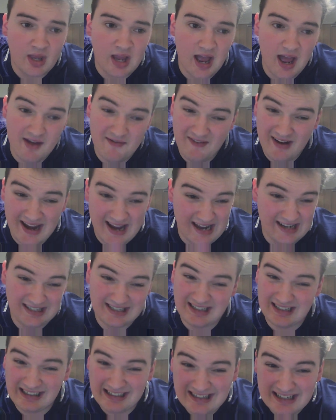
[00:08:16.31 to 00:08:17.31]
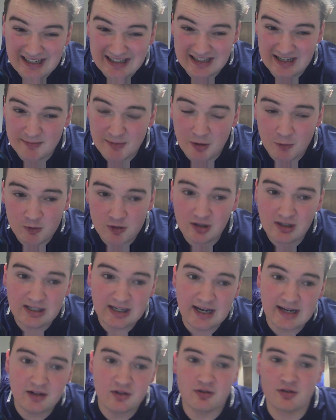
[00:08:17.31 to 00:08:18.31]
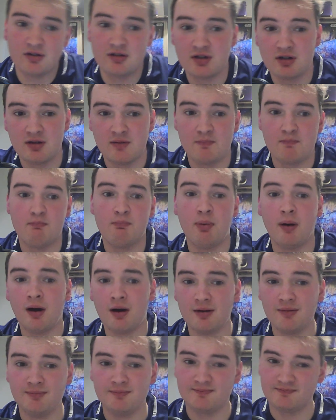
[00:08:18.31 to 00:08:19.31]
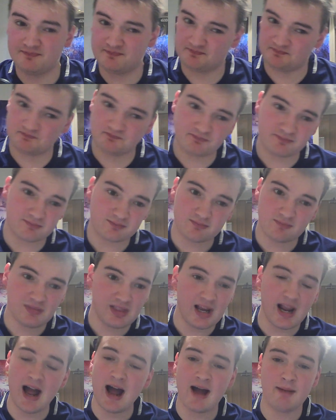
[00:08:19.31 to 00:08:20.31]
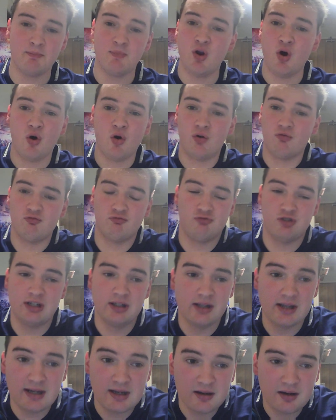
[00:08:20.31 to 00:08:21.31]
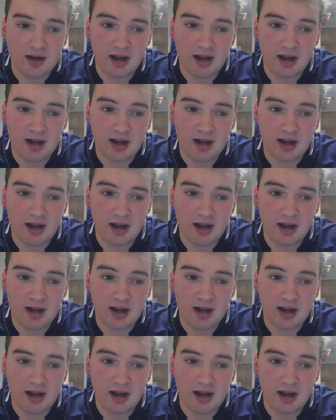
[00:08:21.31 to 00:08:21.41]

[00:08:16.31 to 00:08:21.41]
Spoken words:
If I had to lean a team, I would lean England, but I'm not really.